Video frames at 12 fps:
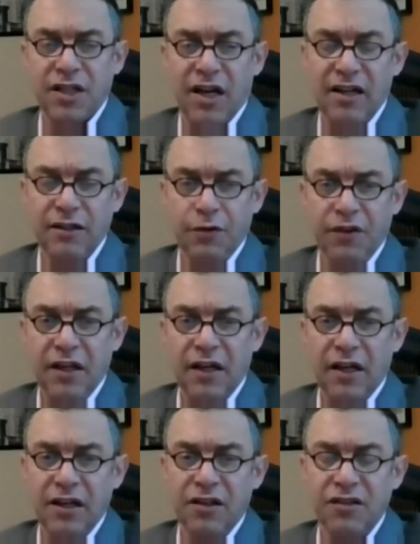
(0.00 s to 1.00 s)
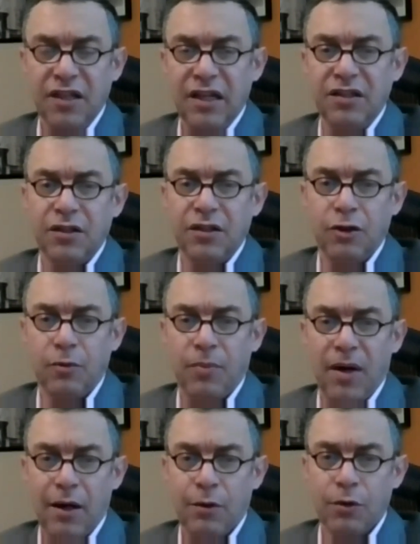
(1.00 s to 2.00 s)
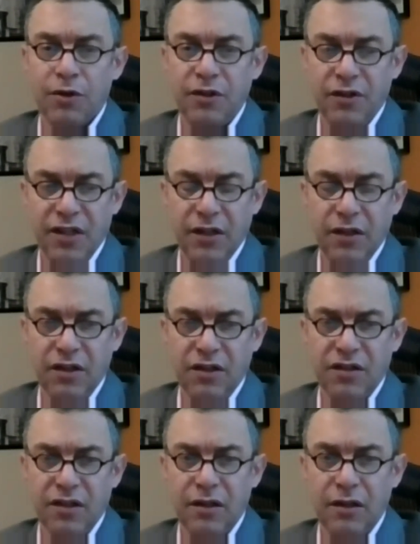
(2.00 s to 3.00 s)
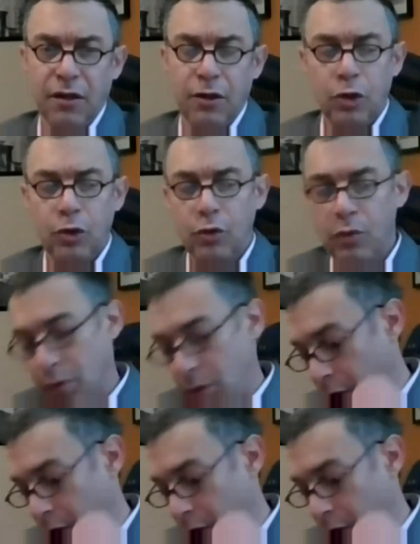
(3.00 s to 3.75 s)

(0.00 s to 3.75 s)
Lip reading: ties with the United States and other powers. You see this in the new